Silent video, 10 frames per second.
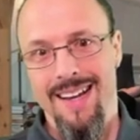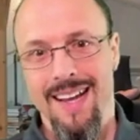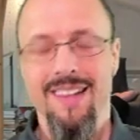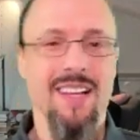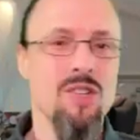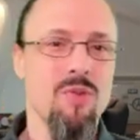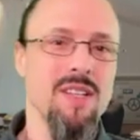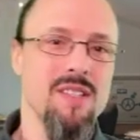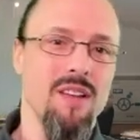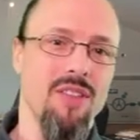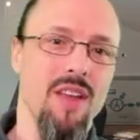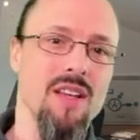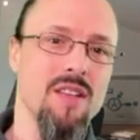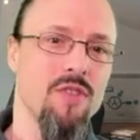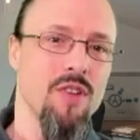And the interesting thing
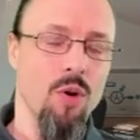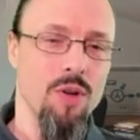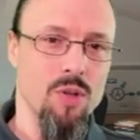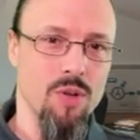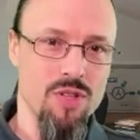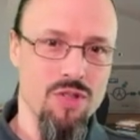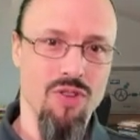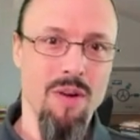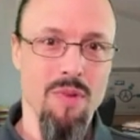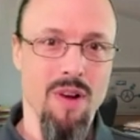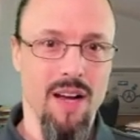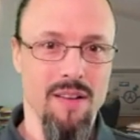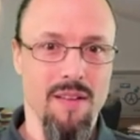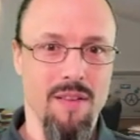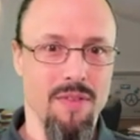is, if we go into the Scrum
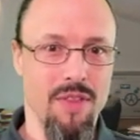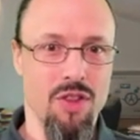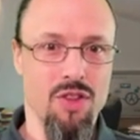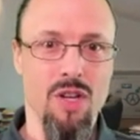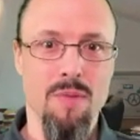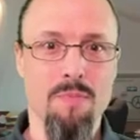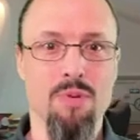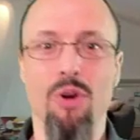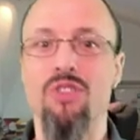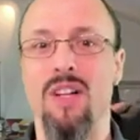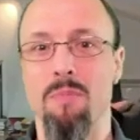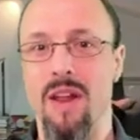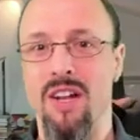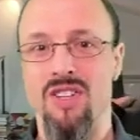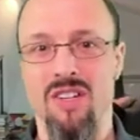guide, the term project
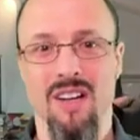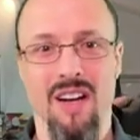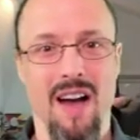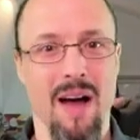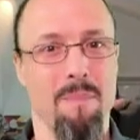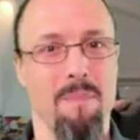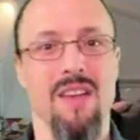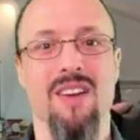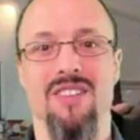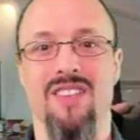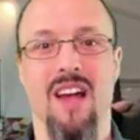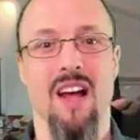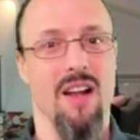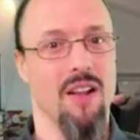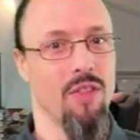manager appears
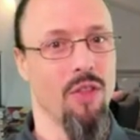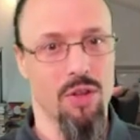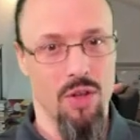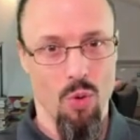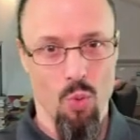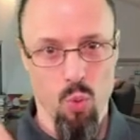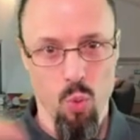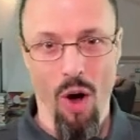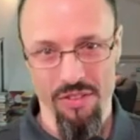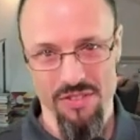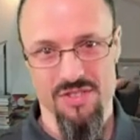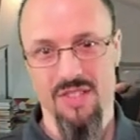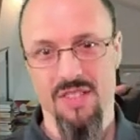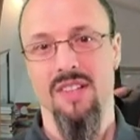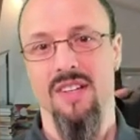not
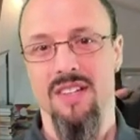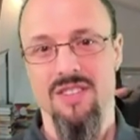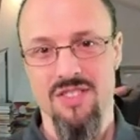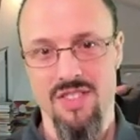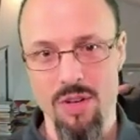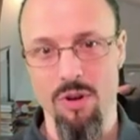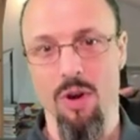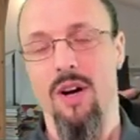once, zero.